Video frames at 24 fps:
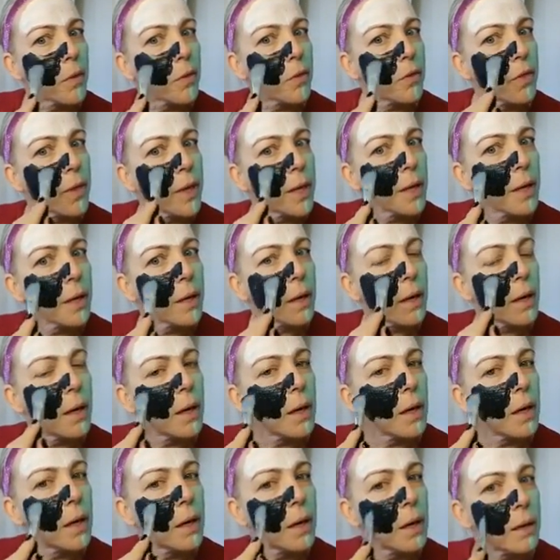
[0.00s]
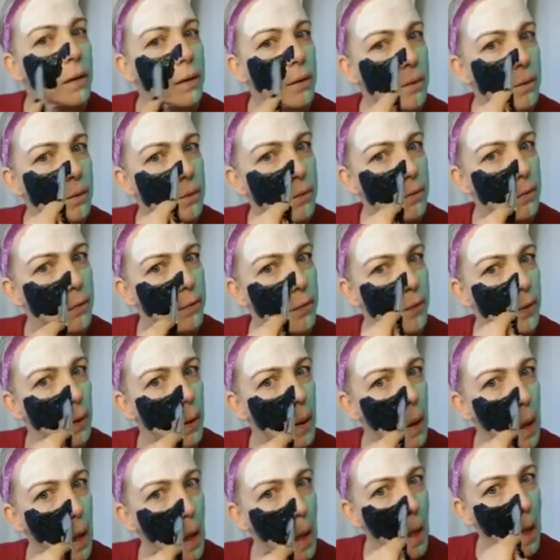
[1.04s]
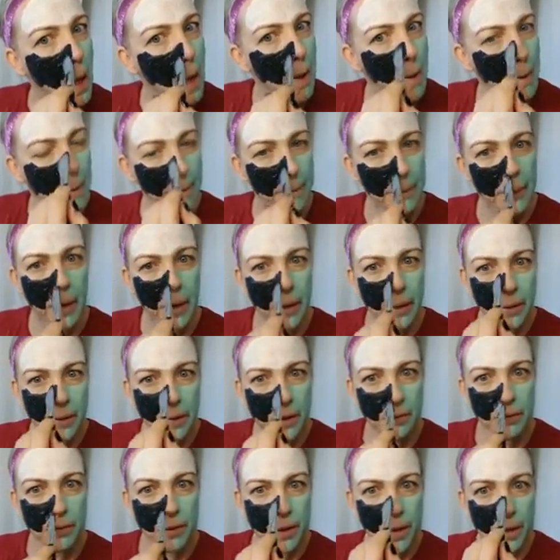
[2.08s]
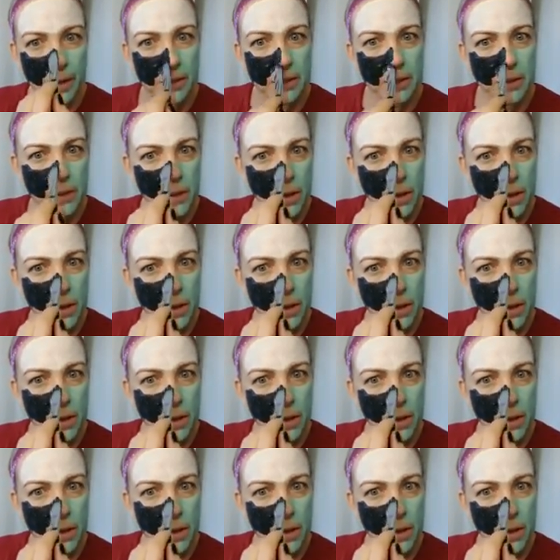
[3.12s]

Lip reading: think of, I don't know if you guys